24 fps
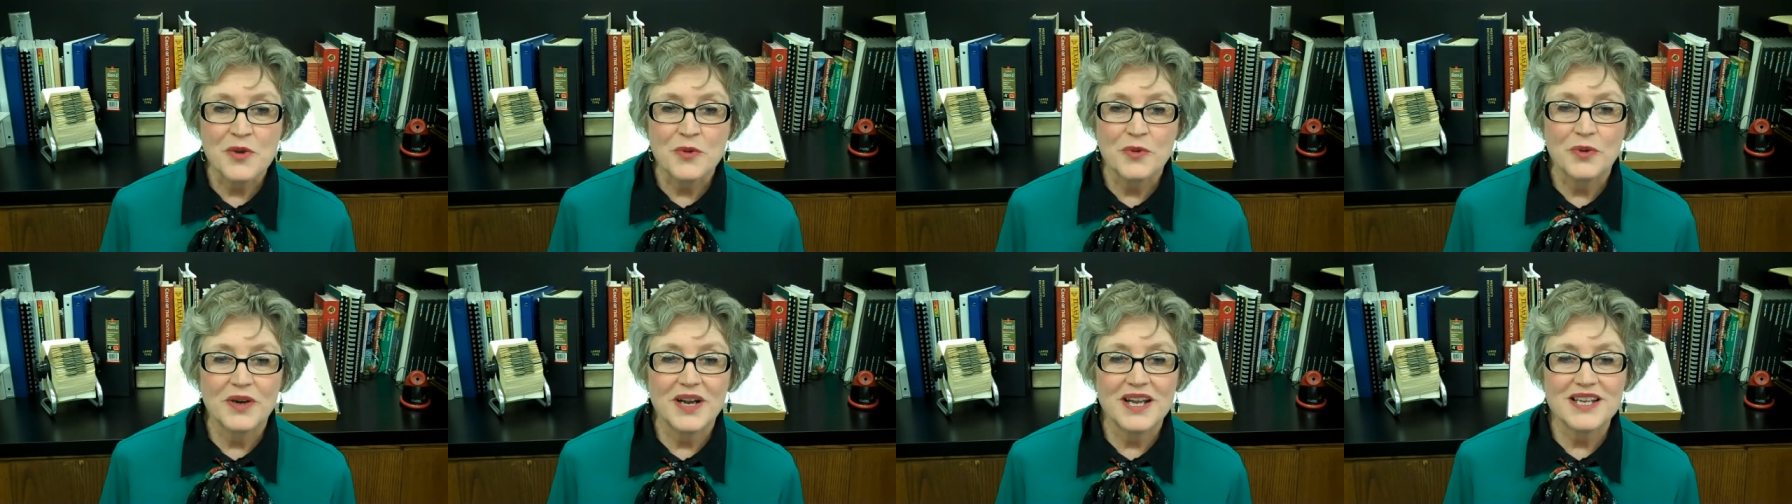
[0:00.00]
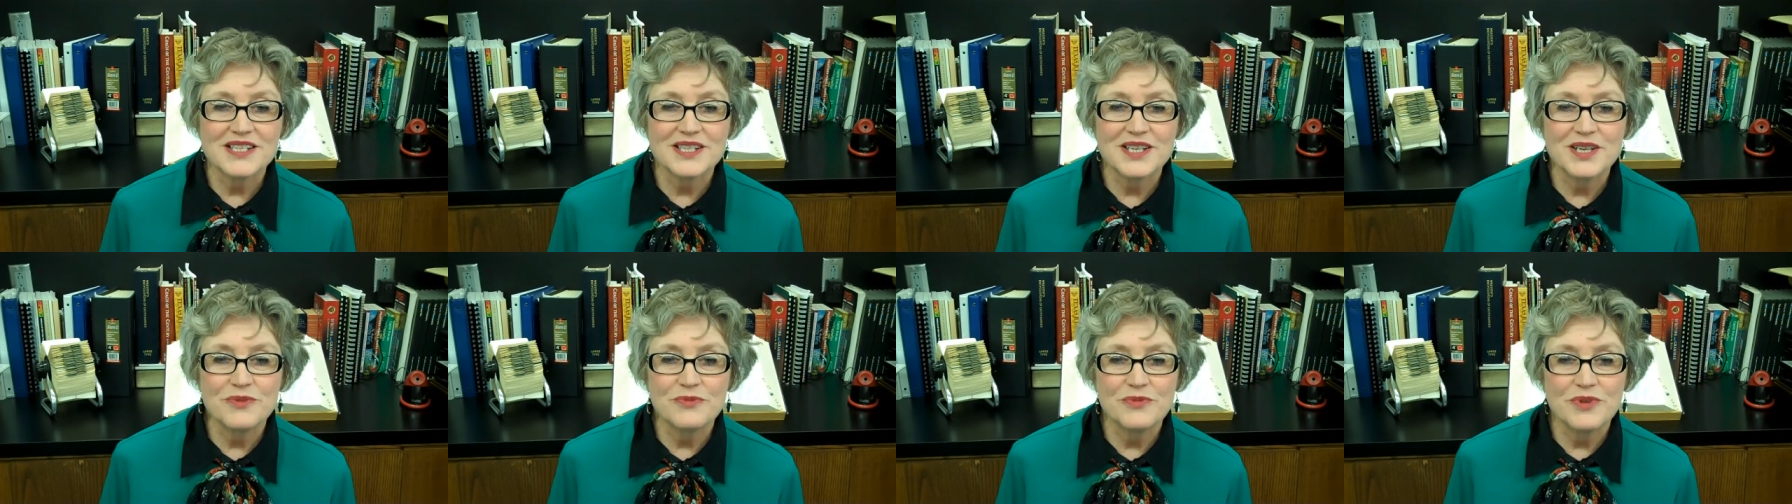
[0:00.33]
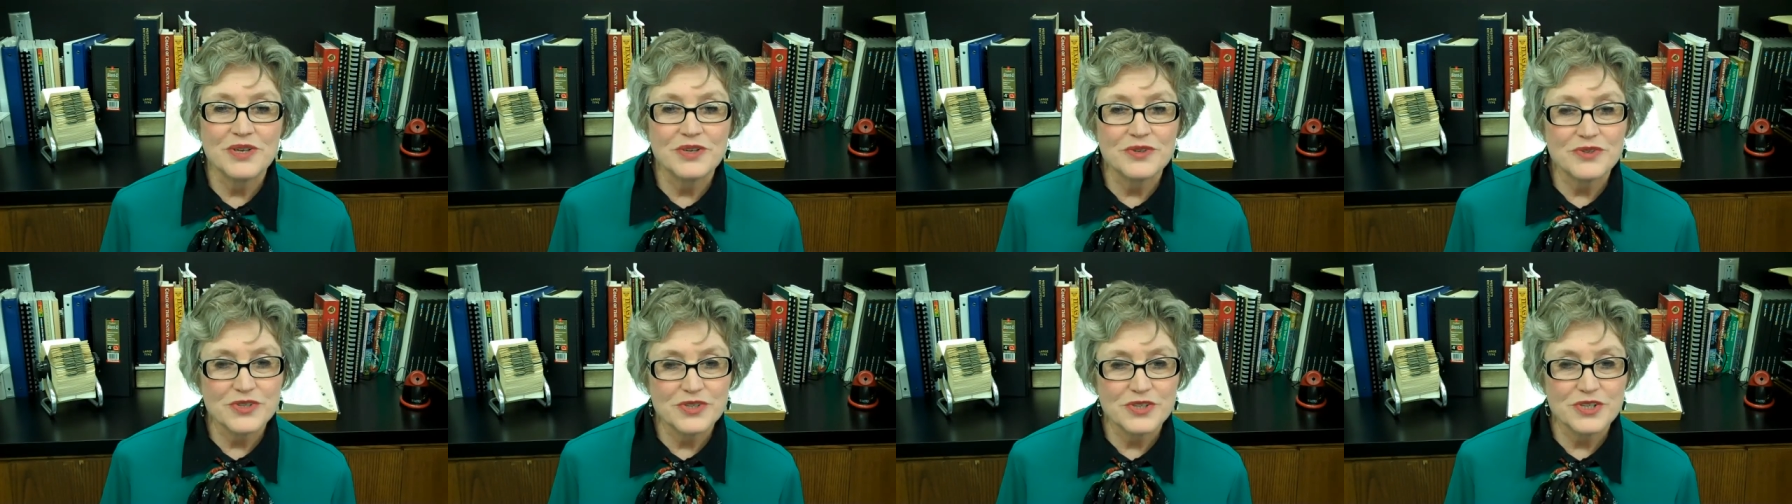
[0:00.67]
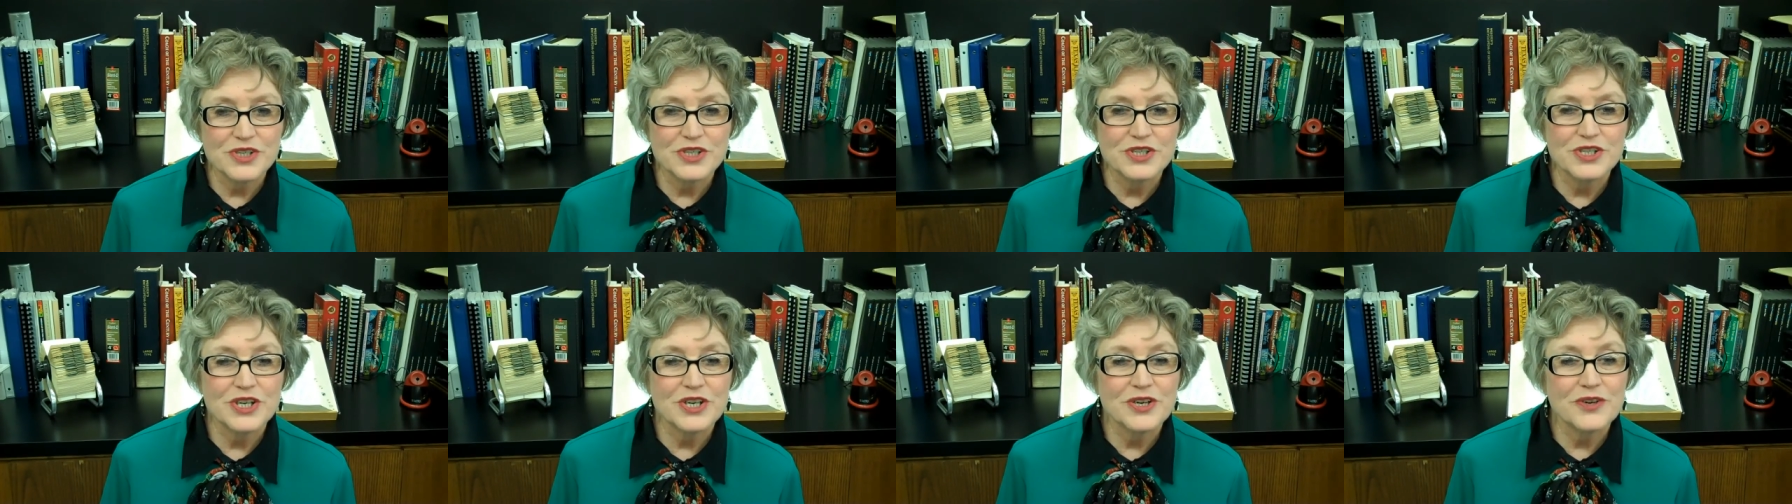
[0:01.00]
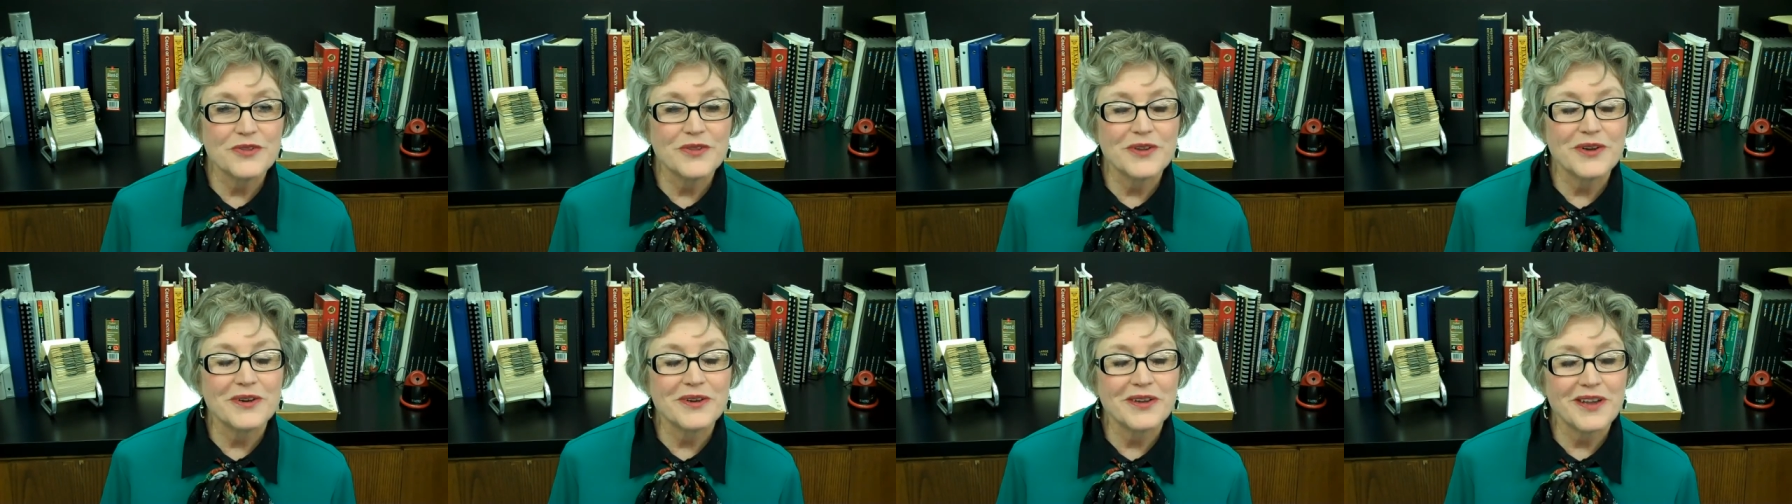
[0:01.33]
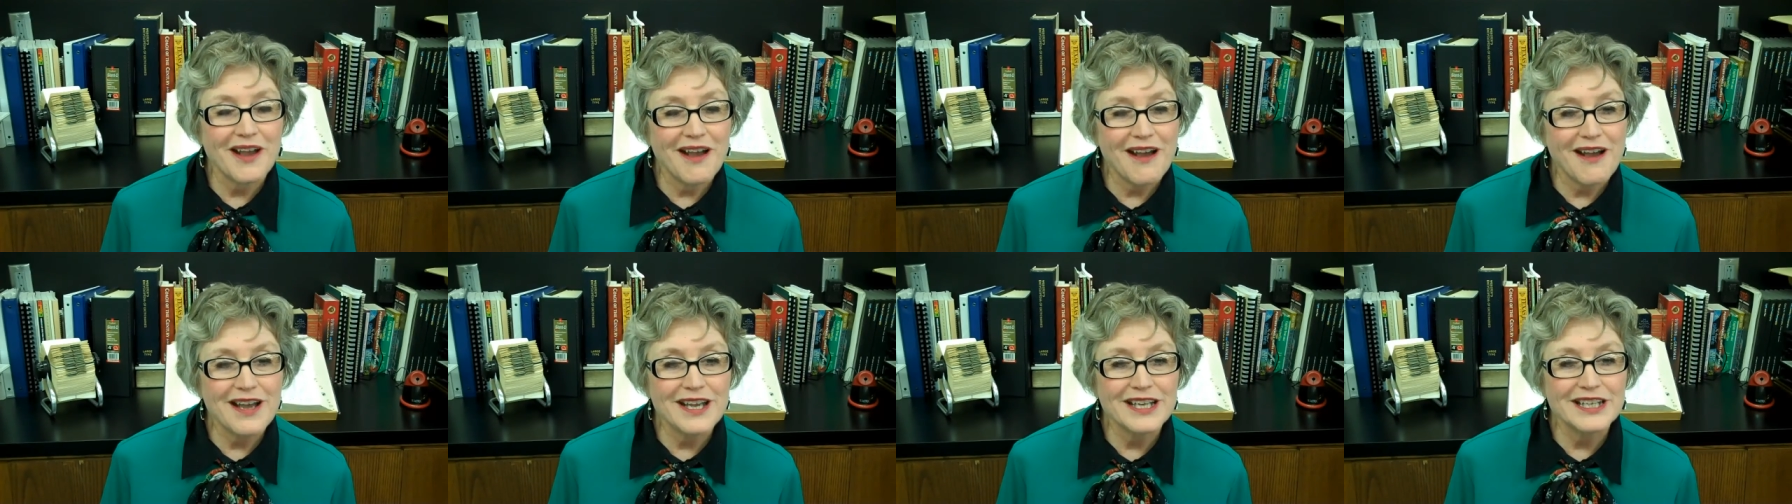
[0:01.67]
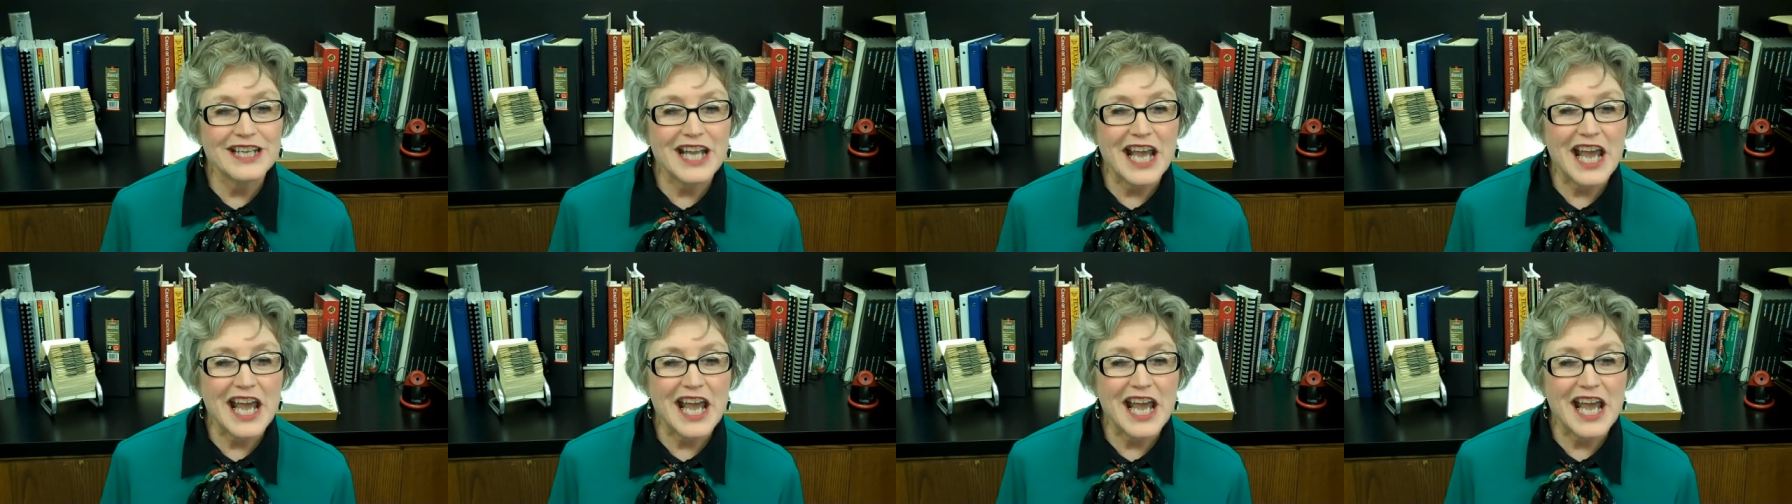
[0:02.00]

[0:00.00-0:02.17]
We're asking readers to share their kind